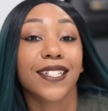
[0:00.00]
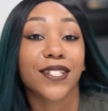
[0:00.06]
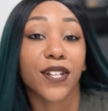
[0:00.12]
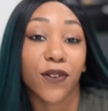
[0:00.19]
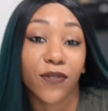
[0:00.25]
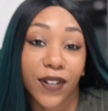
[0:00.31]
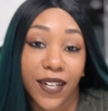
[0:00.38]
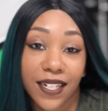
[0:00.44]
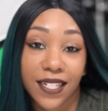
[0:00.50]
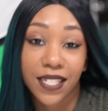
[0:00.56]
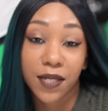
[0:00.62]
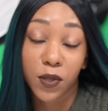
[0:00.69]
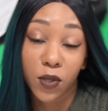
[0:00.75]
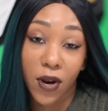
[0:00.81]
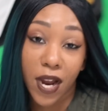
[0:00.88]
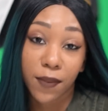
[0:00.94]
Don't forget to
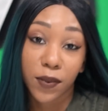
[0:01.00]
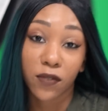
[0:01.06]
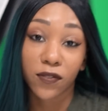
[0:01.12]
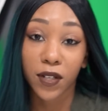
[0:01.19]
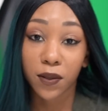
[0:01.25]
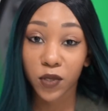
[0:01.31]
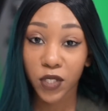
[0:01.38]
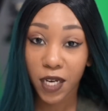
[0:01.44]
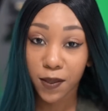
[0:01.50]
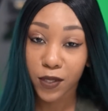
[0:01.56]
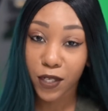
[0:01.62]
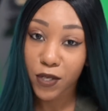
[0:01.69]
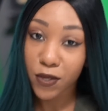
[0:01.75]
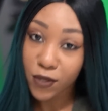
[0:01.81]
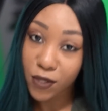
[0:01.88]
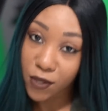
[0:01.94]
subscribe to Film Jams on
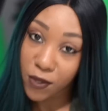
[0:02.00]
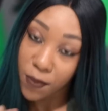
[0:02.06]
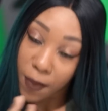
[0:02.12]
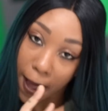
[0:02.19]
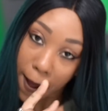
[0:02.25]
YouTube.